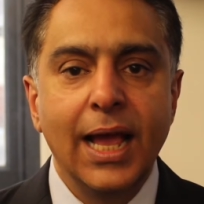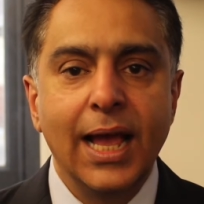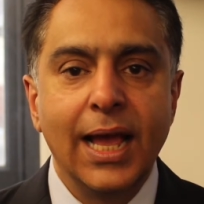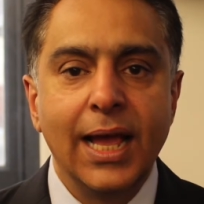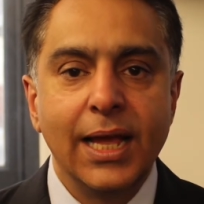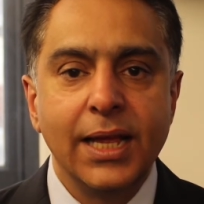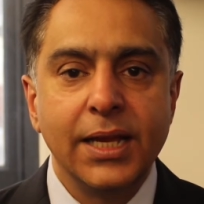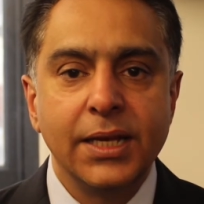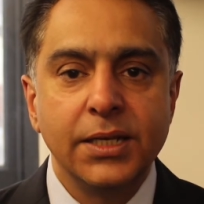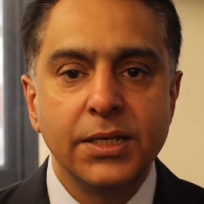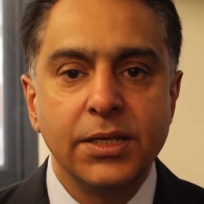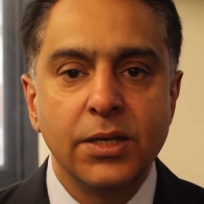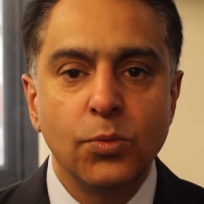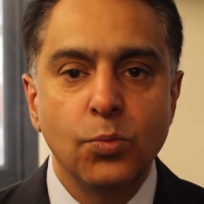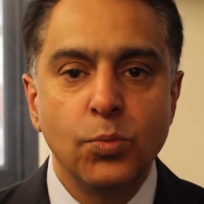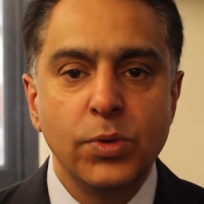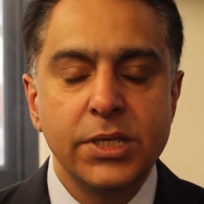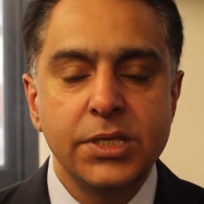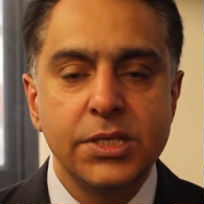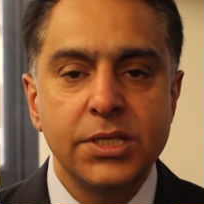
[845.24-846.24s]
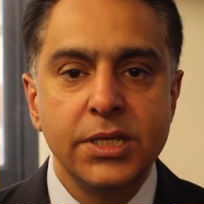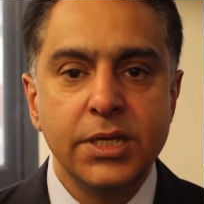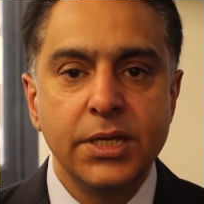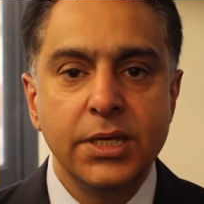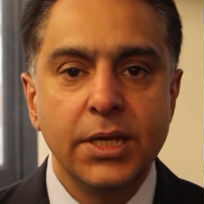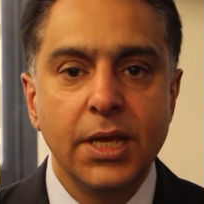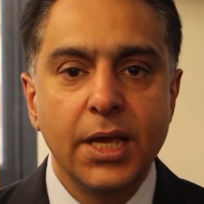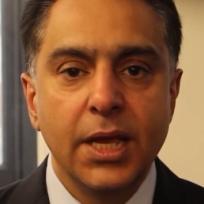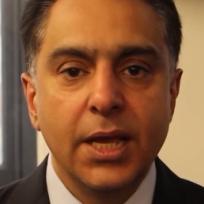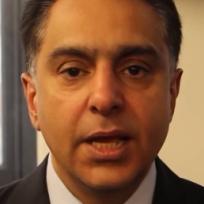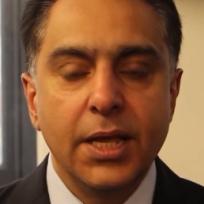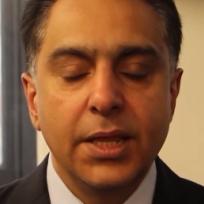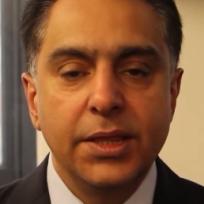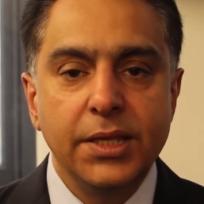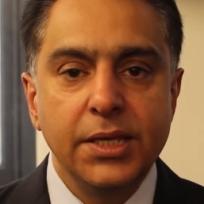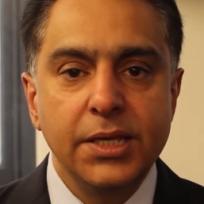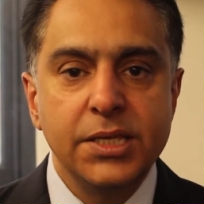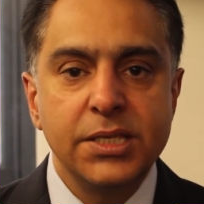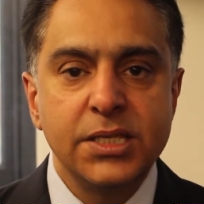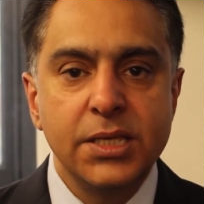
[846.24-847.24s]
And we'd see
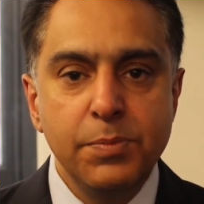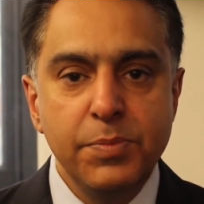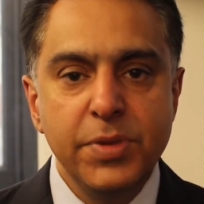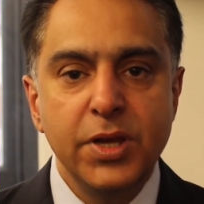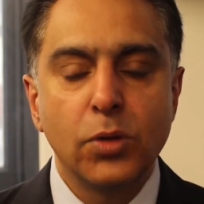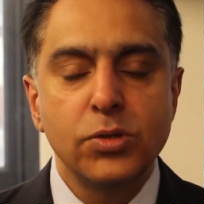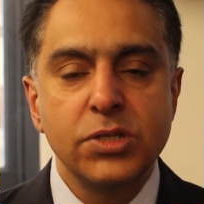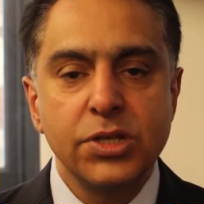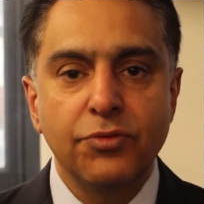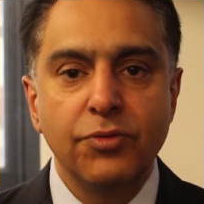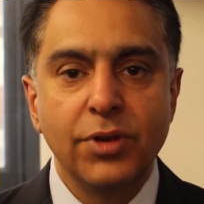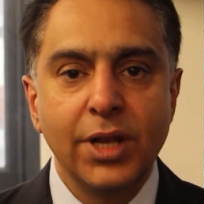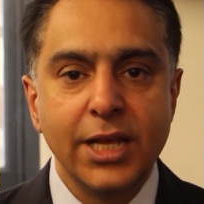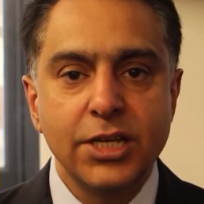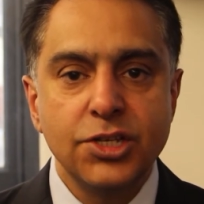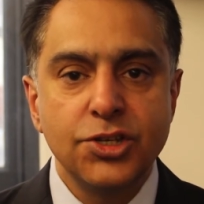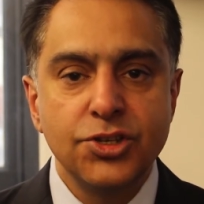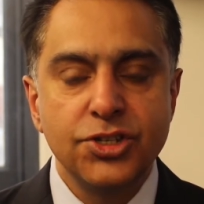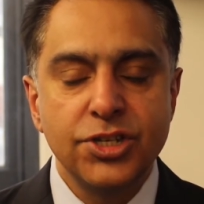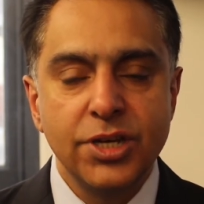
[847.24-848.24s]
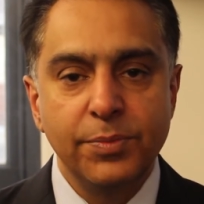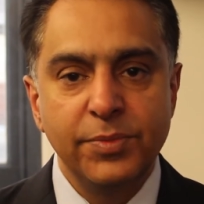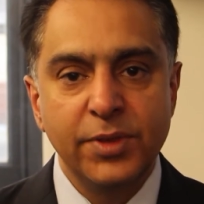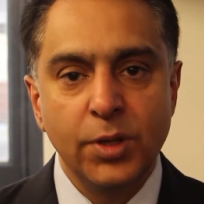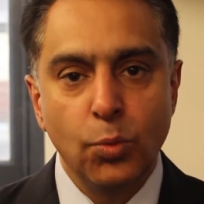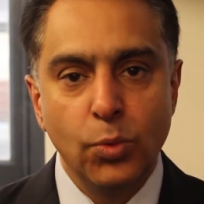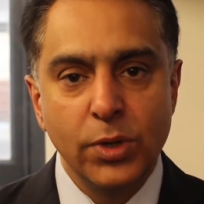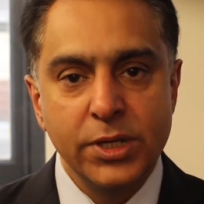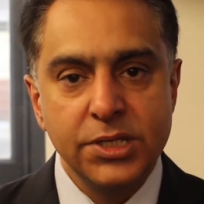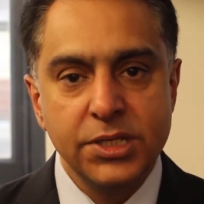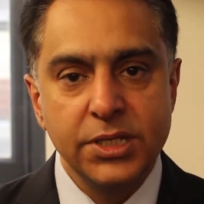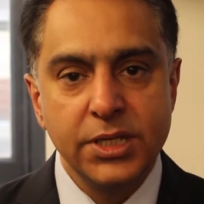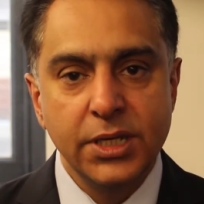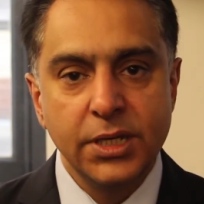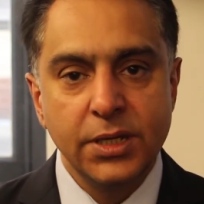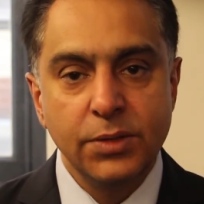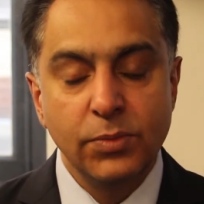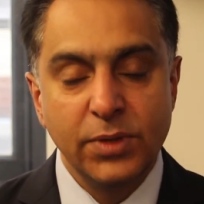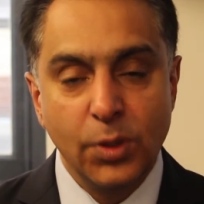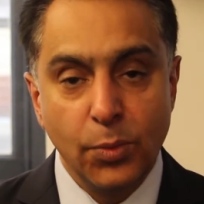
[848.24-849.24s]
the symbiotic relationship that
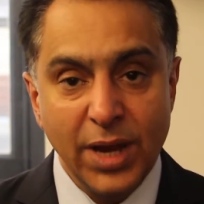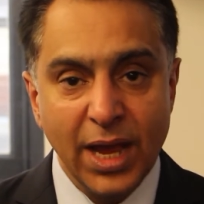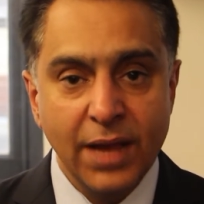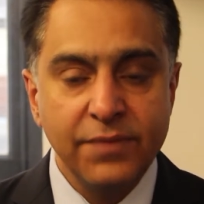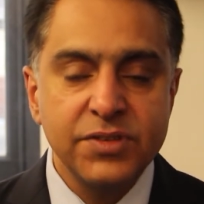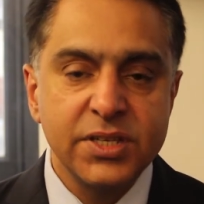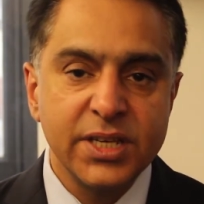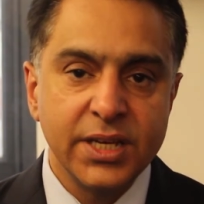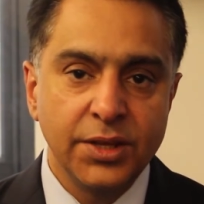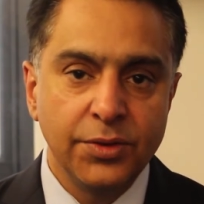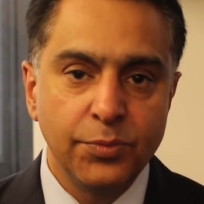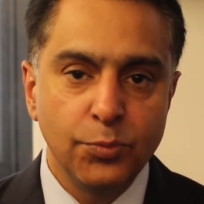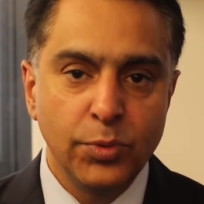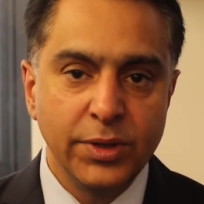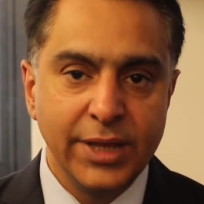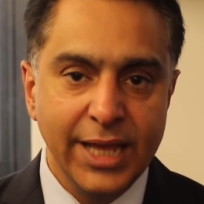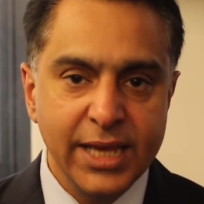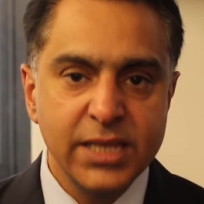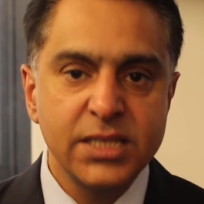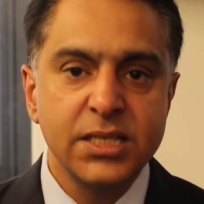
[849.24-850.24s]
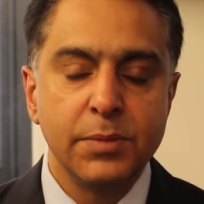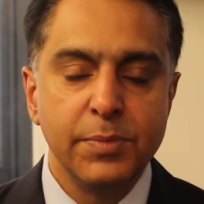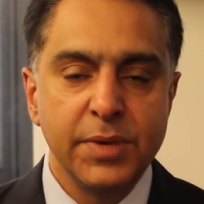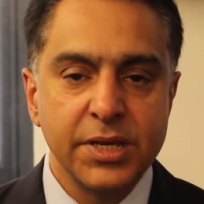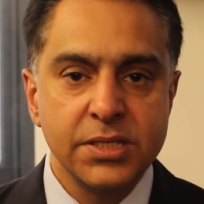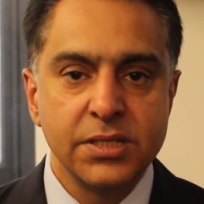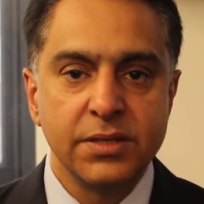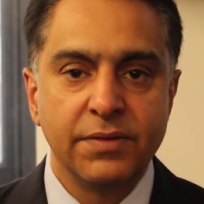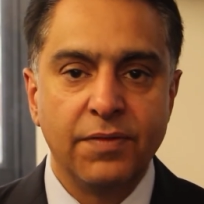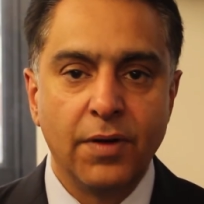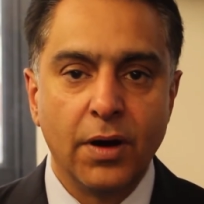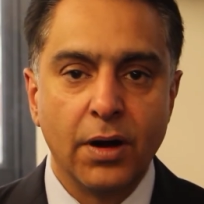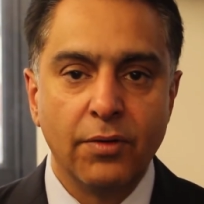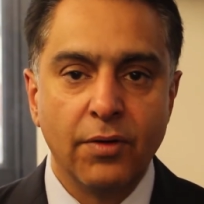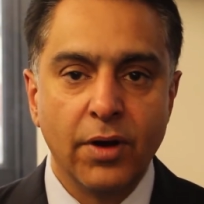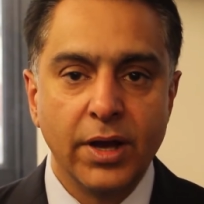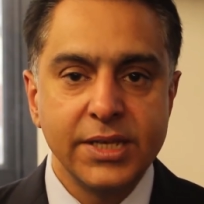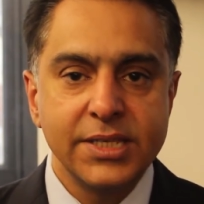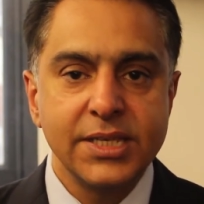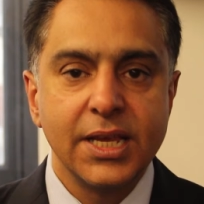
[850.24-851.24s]
we have seen with Islamists and the far
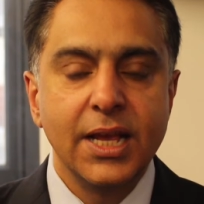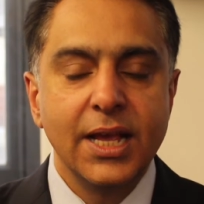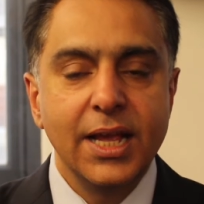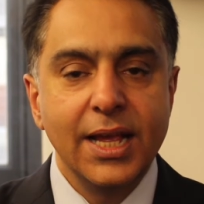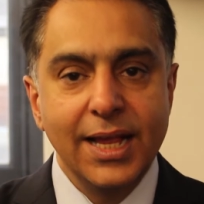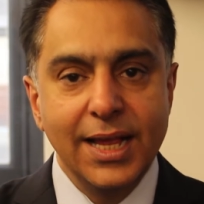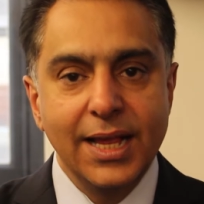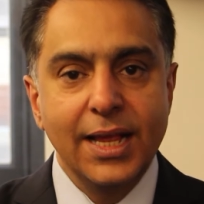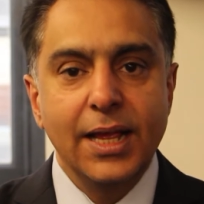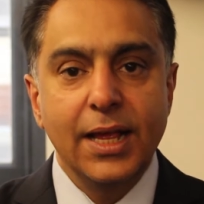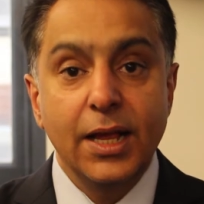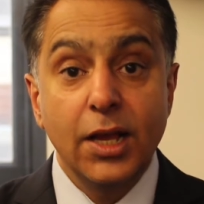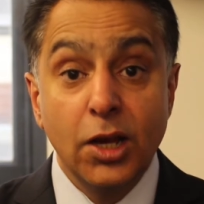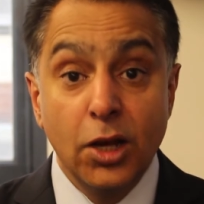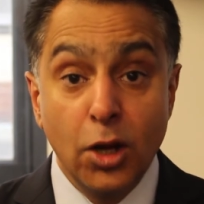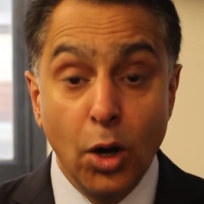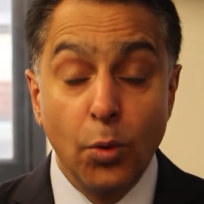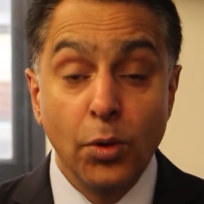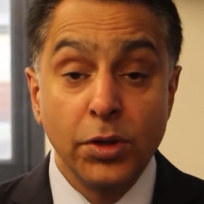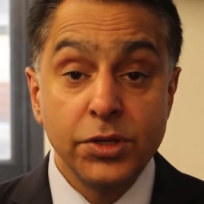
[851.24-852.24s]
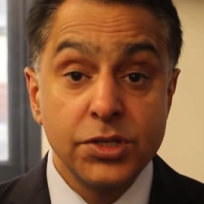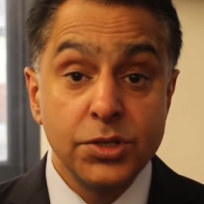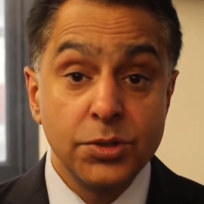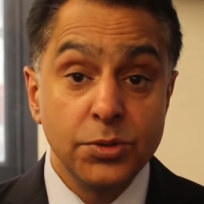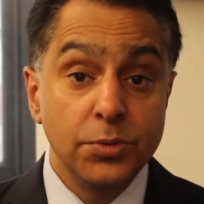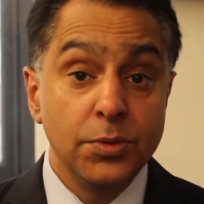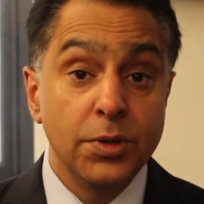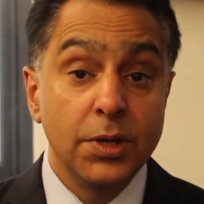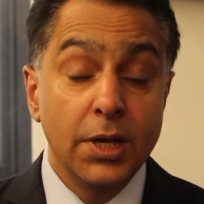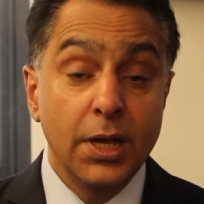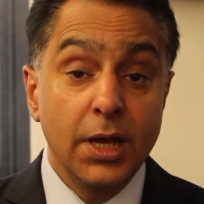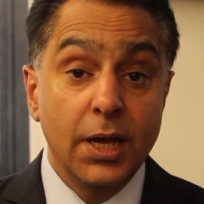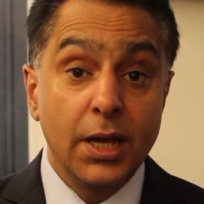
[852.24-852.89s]
right go on to